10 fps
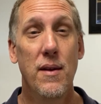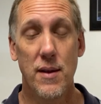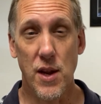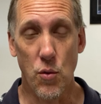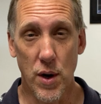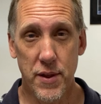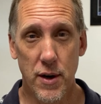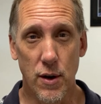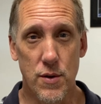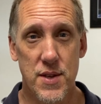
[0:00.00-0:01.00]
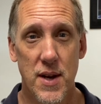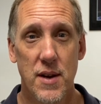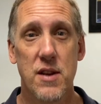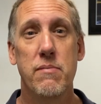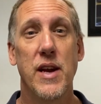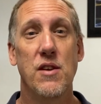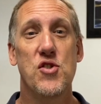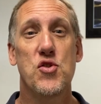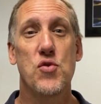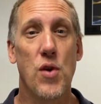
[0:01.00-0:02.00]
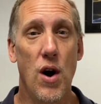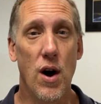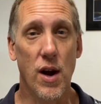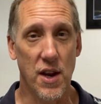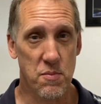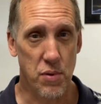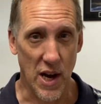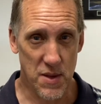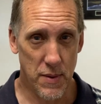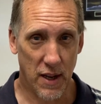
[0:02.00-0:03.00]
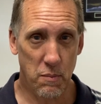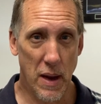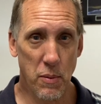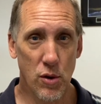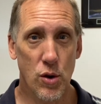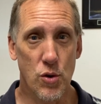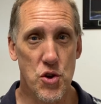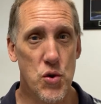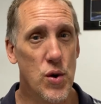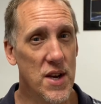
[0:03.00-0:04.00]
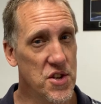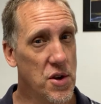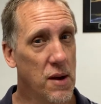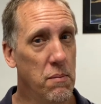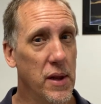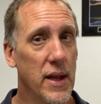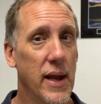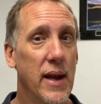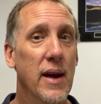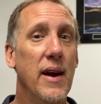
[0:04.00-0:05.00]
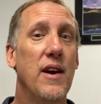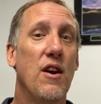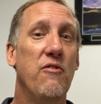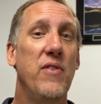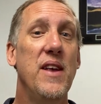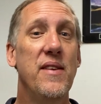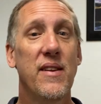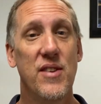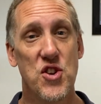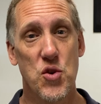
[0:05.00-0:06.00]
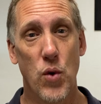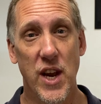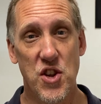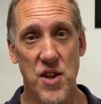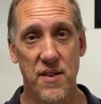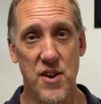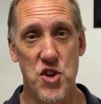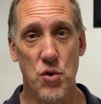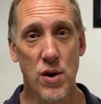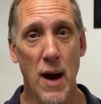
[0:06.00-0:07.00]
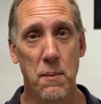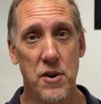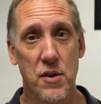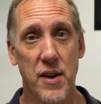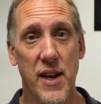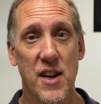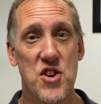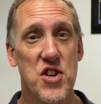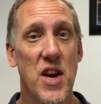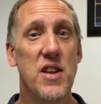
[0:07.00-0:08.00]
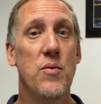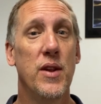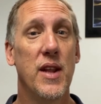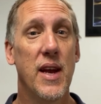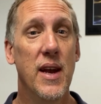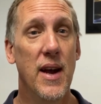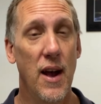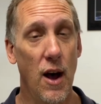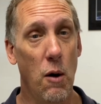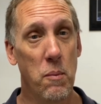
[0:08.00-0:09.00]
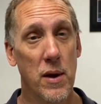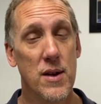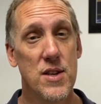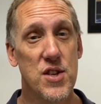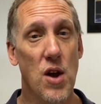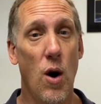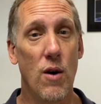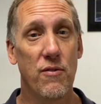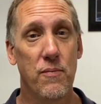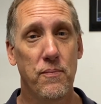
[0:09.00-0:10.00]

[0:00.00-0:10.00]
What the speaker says: you want those to be your strongest prospects, people who trust you completely and are facing situations that your opportunity could genuinely help solve.